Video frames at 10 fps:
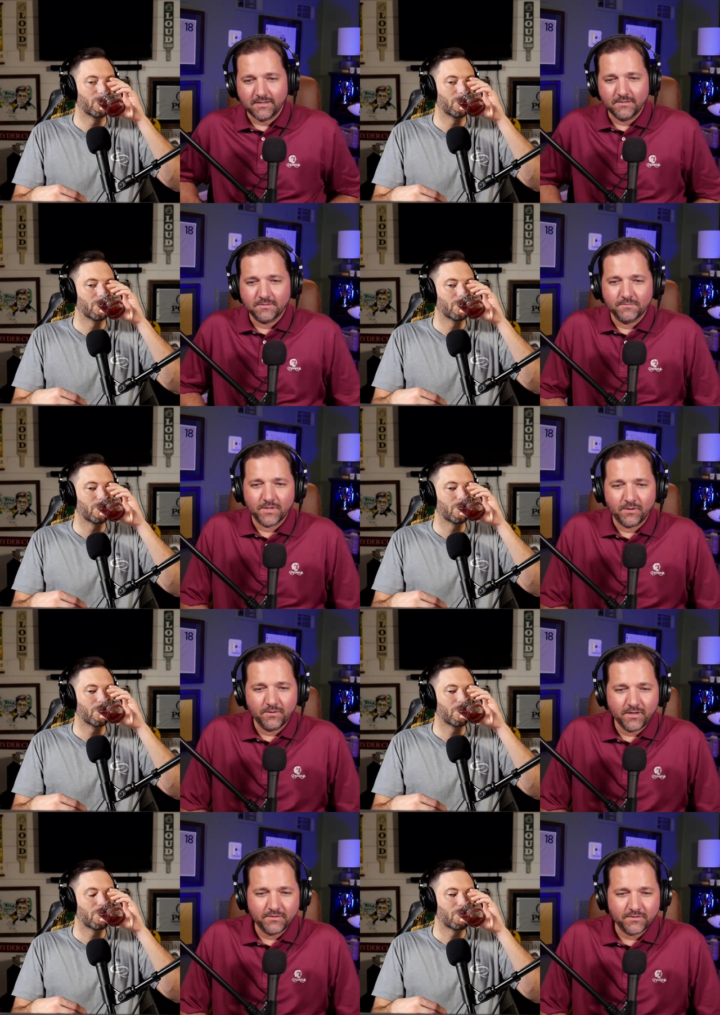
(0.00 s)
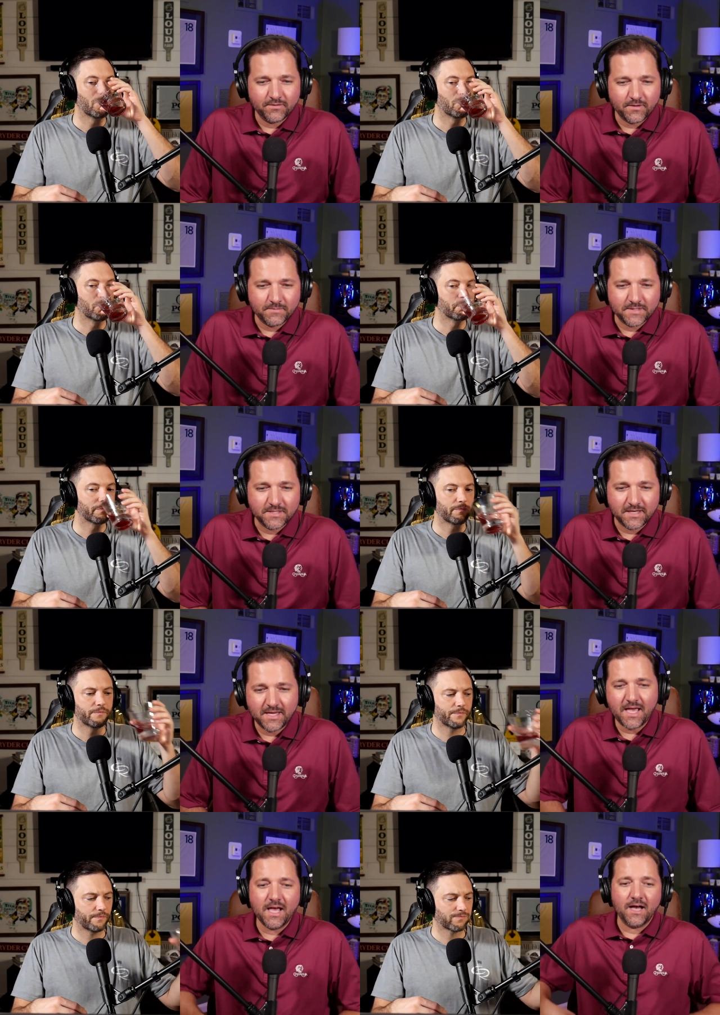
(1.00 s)
Speaker 1: like, do some donuts or something and
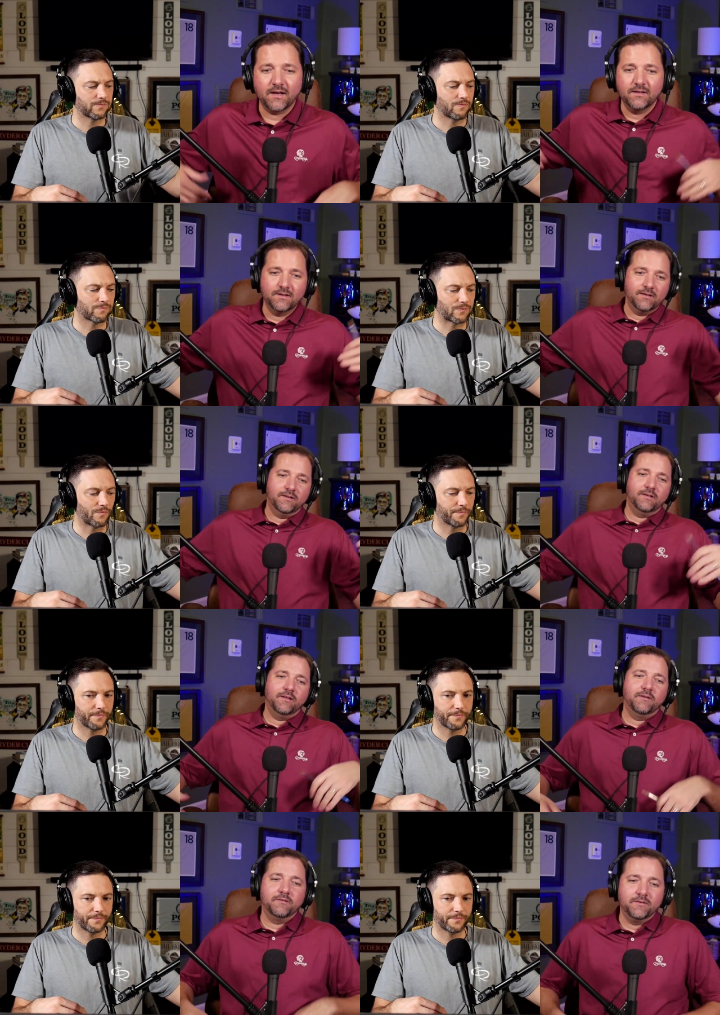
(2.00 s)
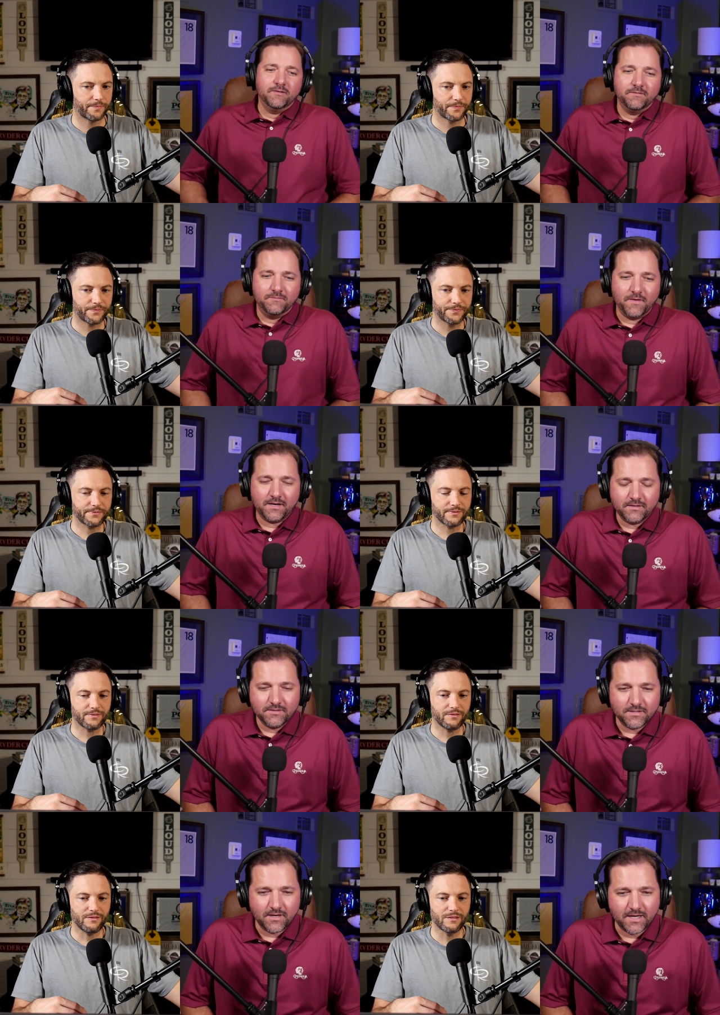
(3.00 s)
say, yeah,
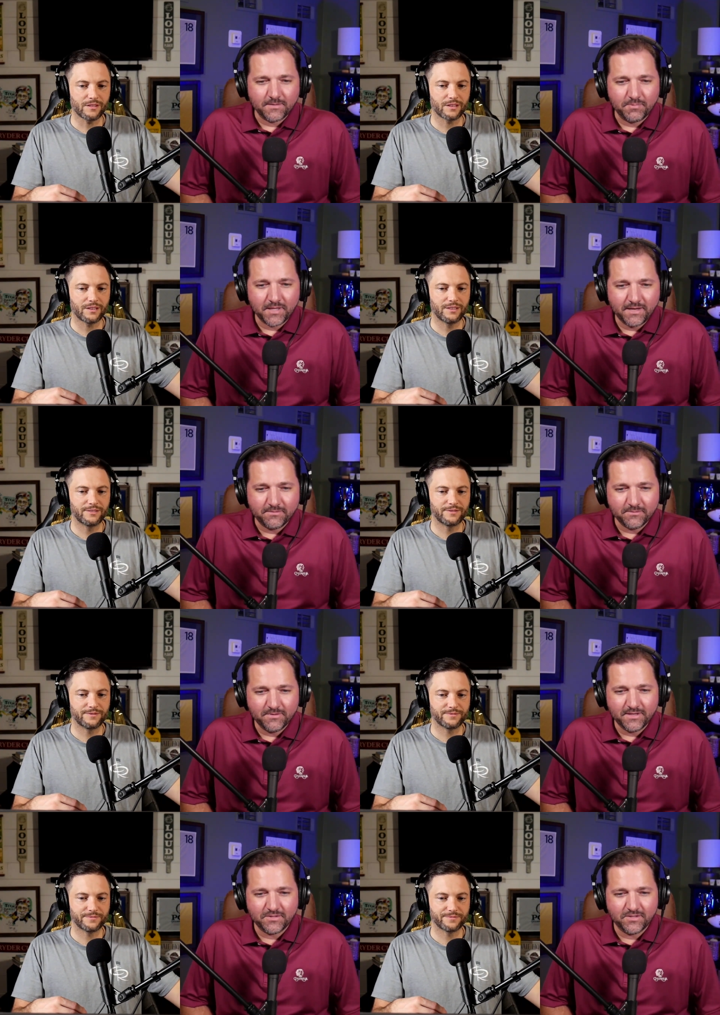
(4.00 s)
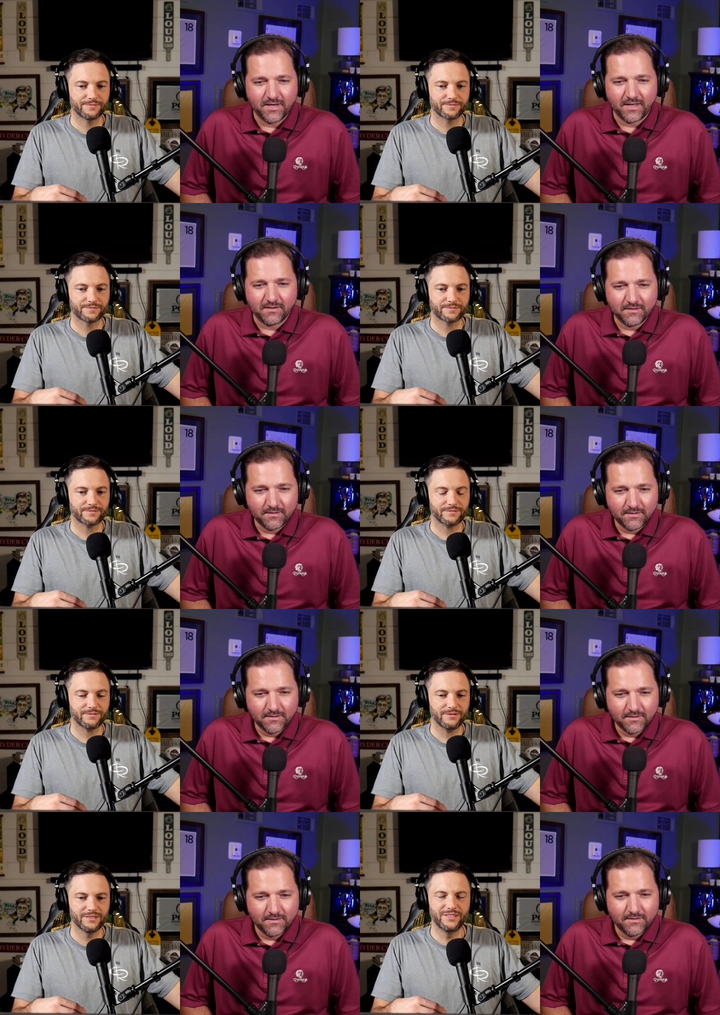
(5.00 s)
fuckers, y'all got to play through this shit.
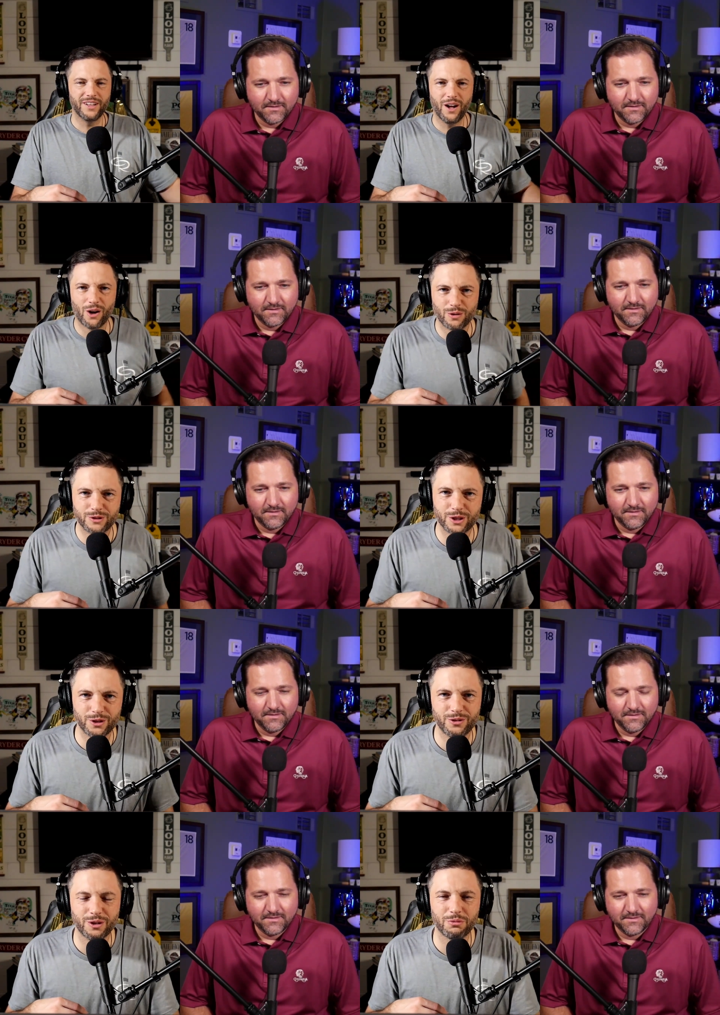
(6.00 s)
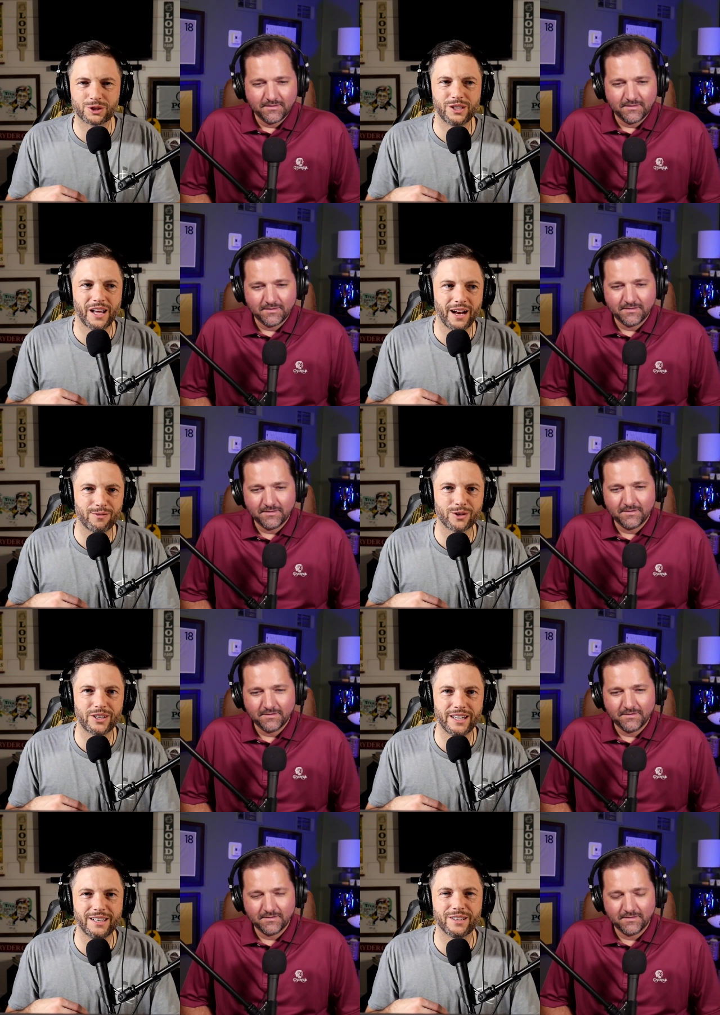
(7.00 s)
Speaker 2: No, dude. No one should ever
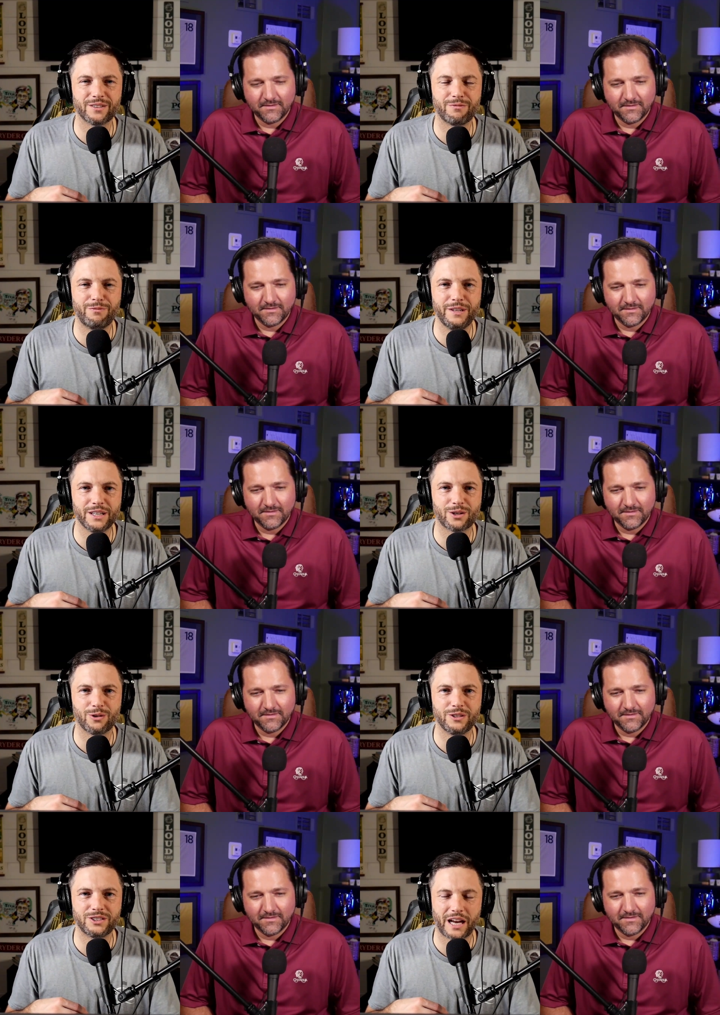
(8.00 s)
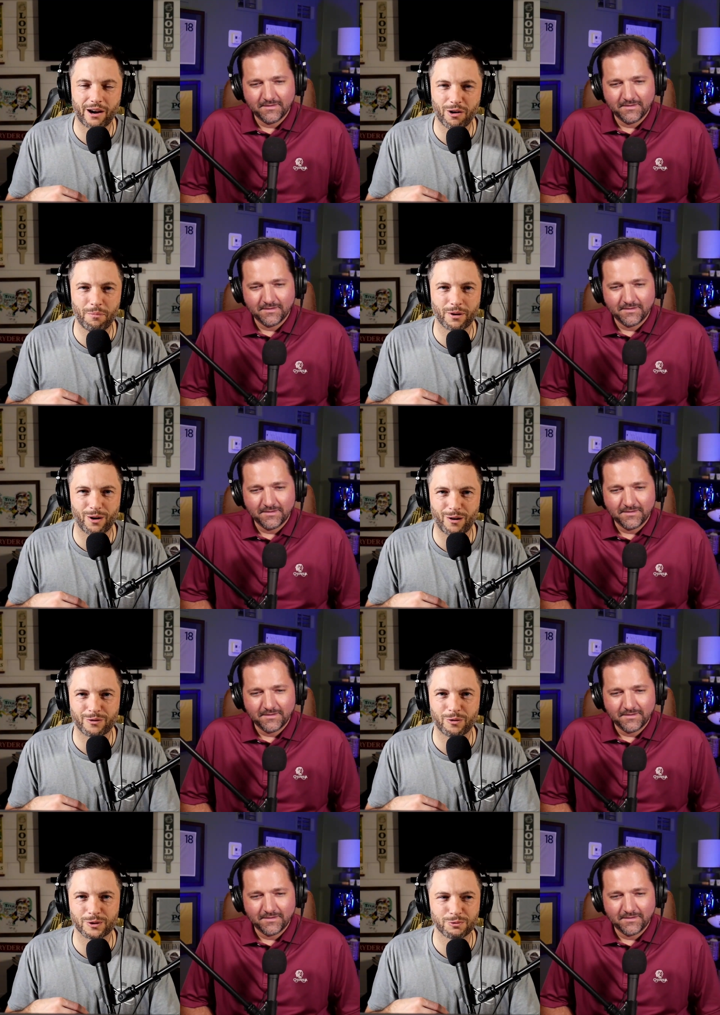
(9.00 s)
get in a vehicle and tear up a golf
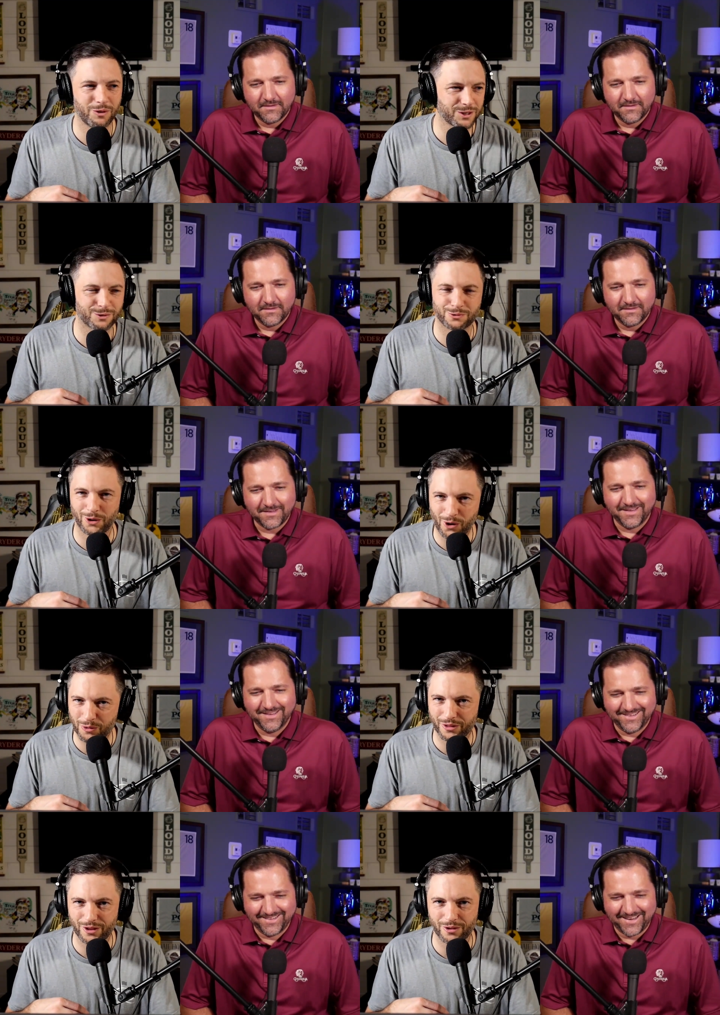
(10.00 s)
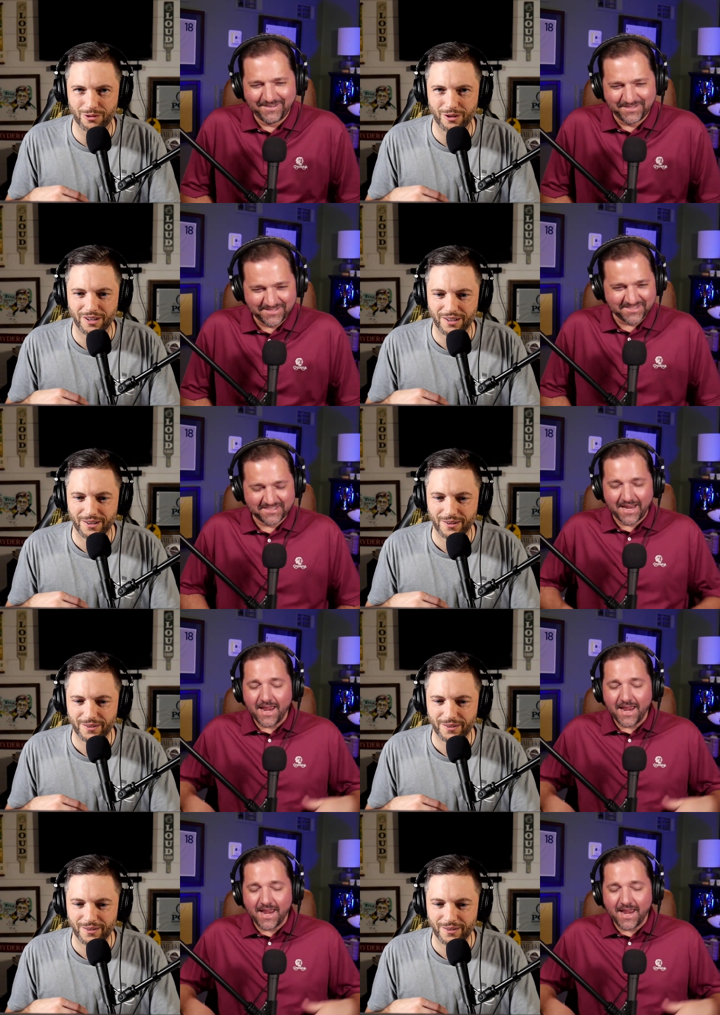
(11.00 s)
course. What is wrong with you?
Speaker 1: I'm just